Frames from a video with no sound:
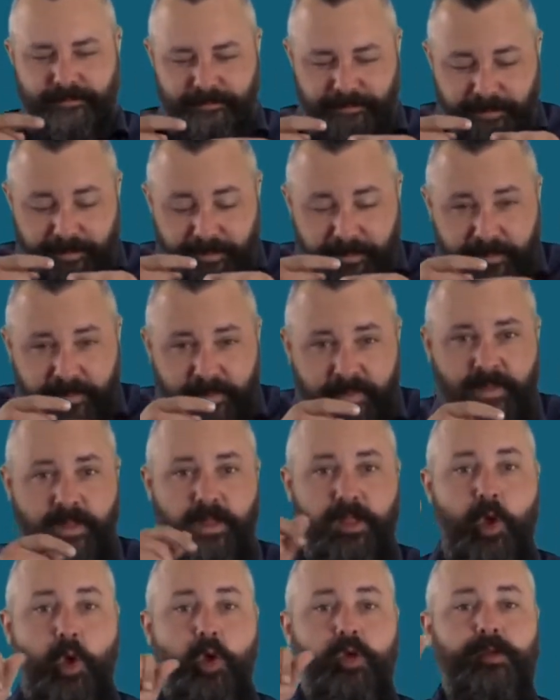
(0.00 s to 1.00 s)

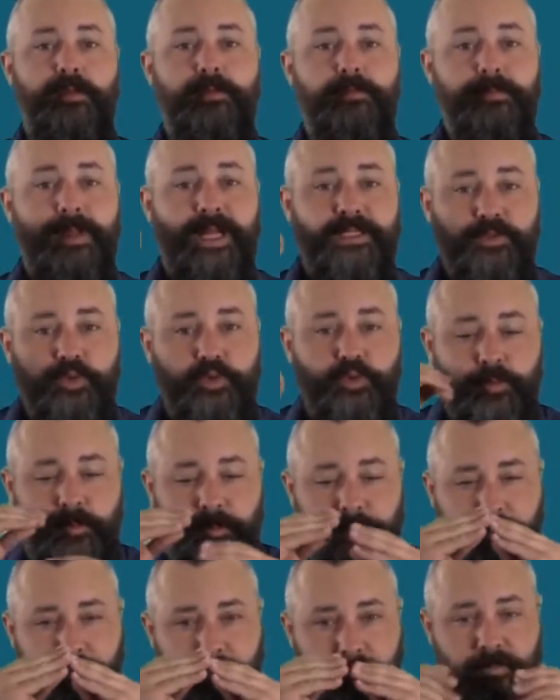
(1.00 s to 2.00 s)
Biohazards relate to
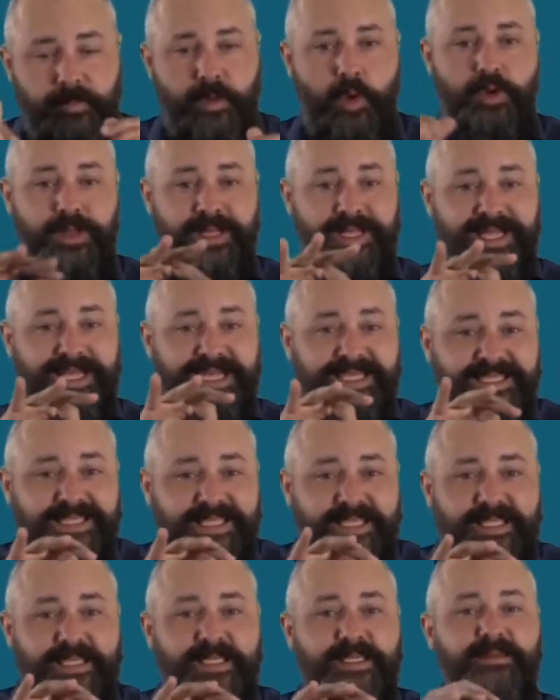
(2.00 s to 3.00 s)
pathogenic organisms,
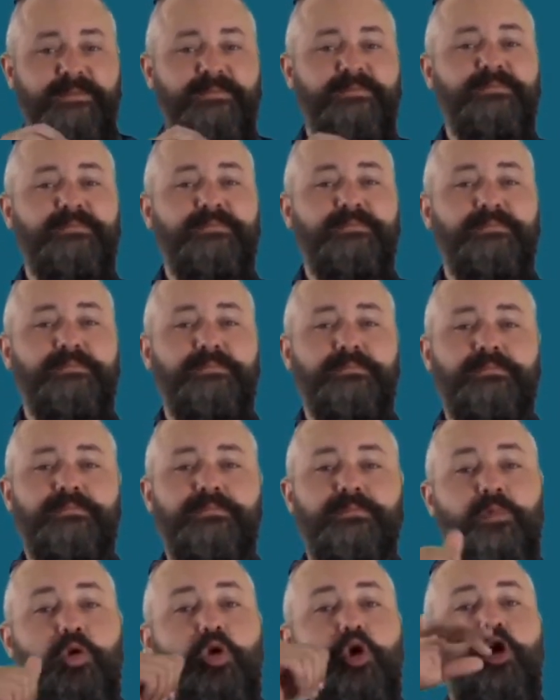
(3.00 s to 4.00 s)
their cultures
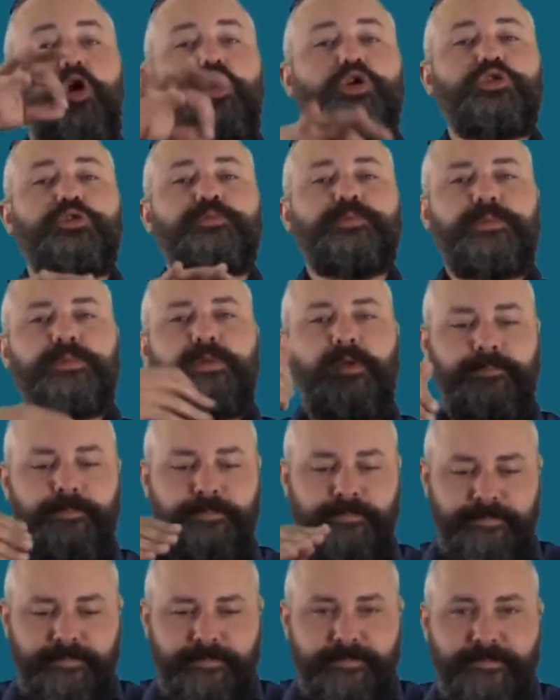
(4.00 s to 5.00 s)
and tissue,
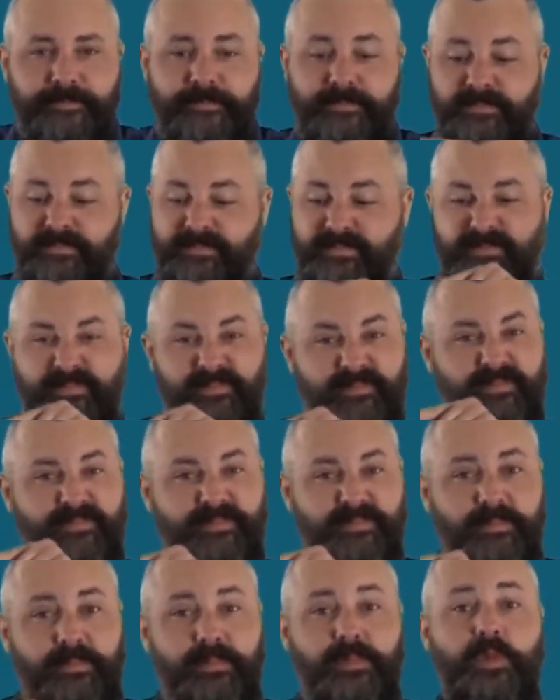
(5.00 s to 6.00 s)
hospital dressings
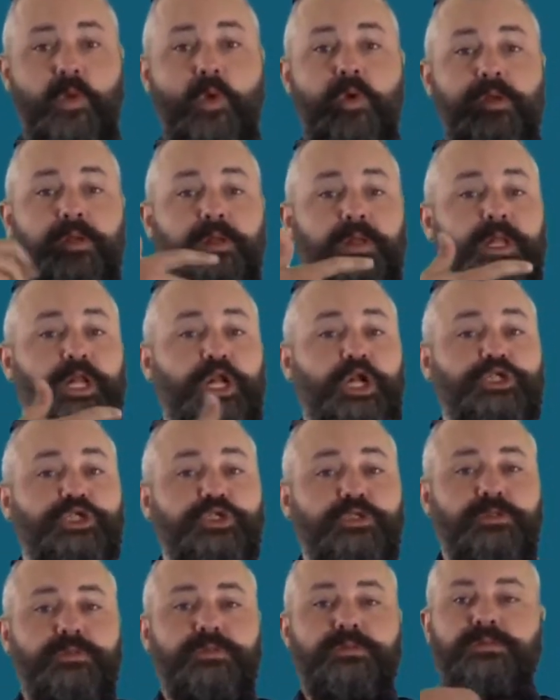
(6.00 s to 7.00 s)
and used needles.
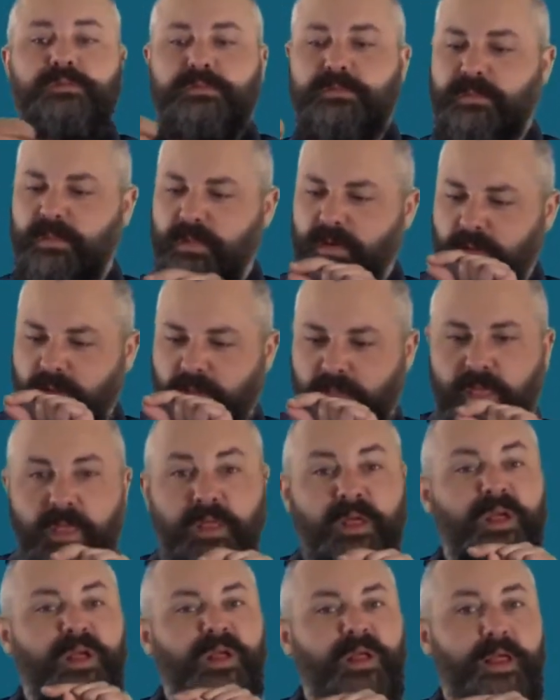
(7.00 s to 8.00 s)

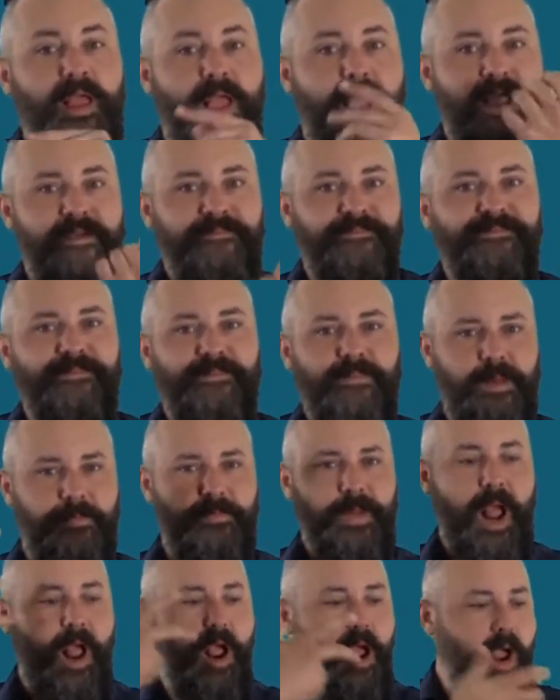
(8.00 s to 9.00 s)
Objects that are contaminated
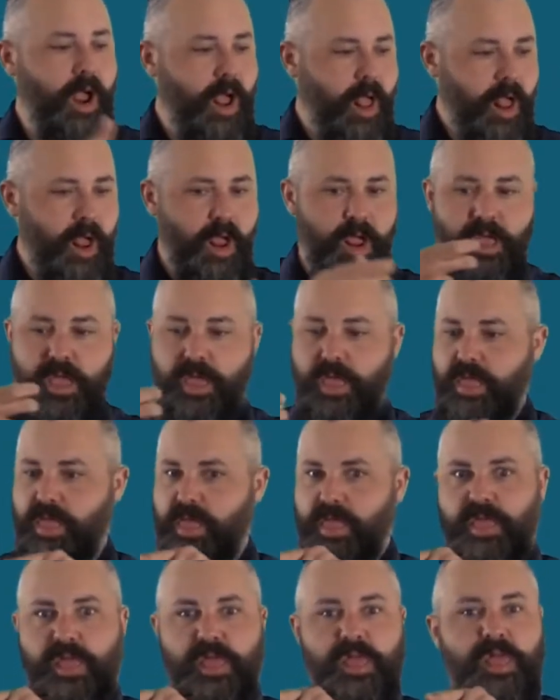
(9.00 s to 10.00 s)
with blood or other
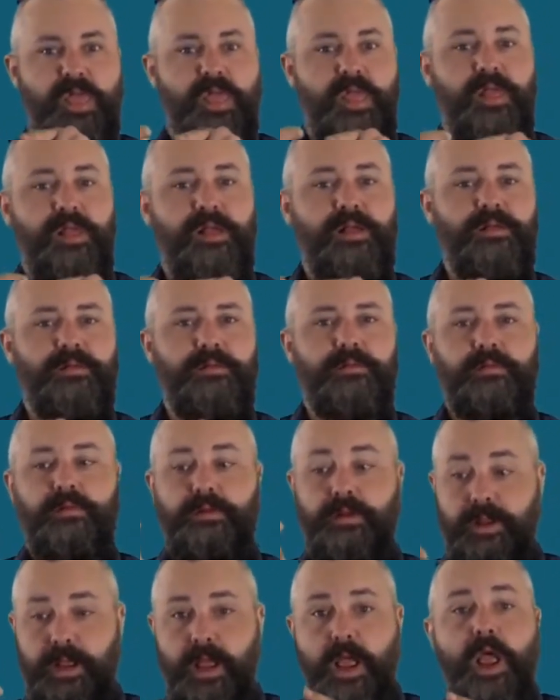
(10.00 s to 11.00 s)
bodily fluids
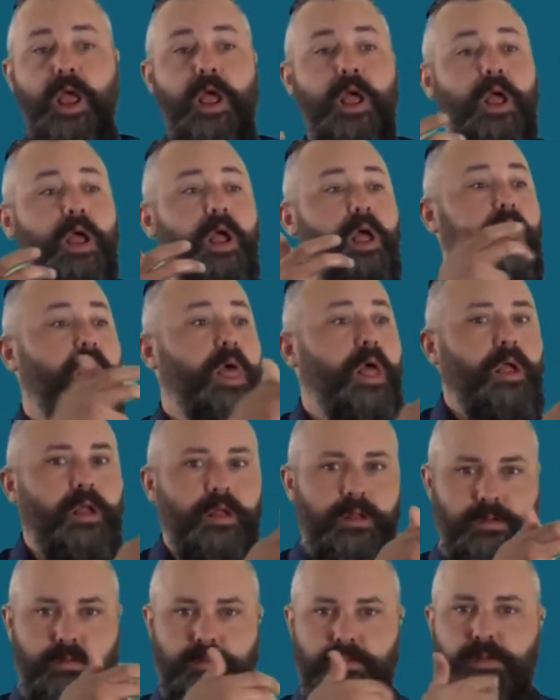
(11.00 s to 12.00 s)
designated as
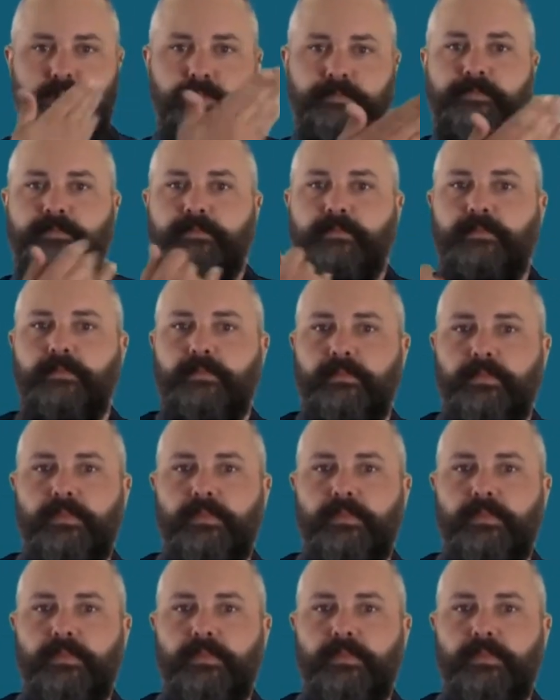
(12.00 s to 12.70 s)
hazardous waste.